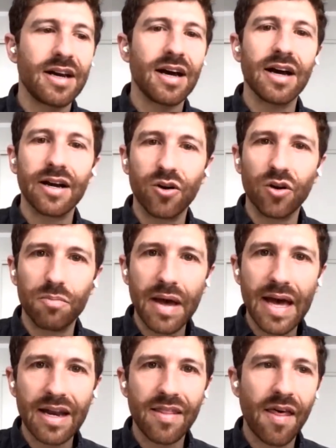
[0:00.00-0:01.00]
uh, go to
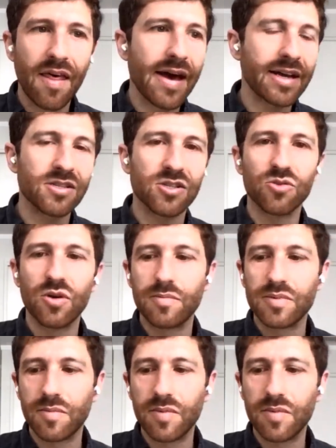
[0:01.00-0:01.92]
bed, and then that can screw up some